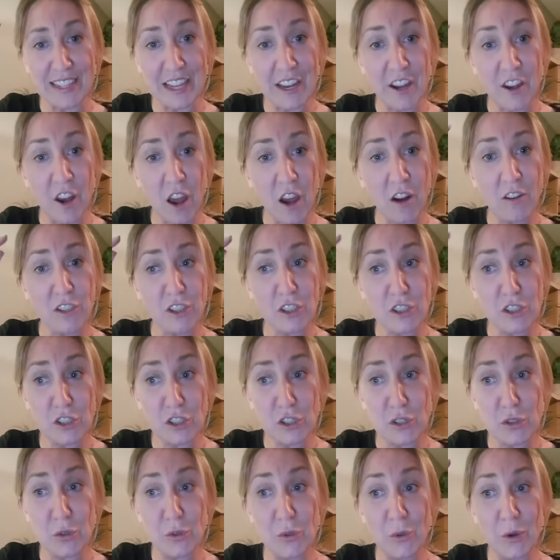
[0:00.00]
and knocked
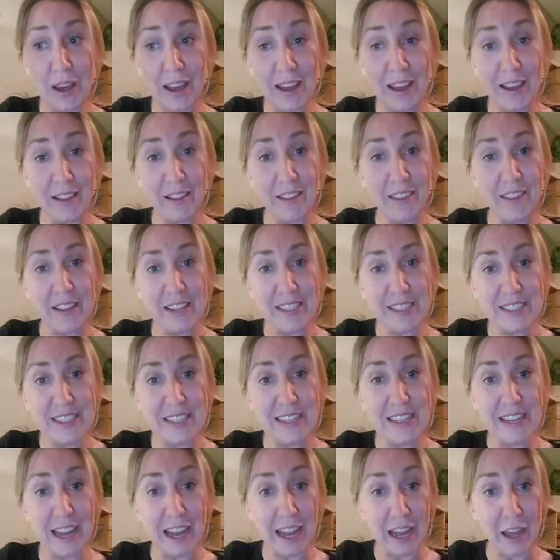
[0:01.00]
2 healthy
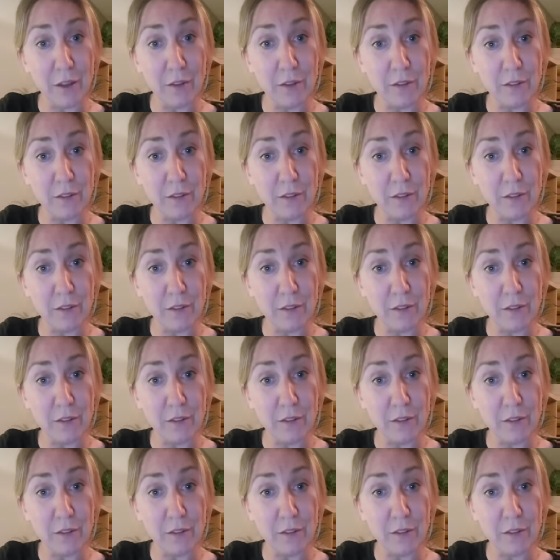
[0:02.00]
teeth out.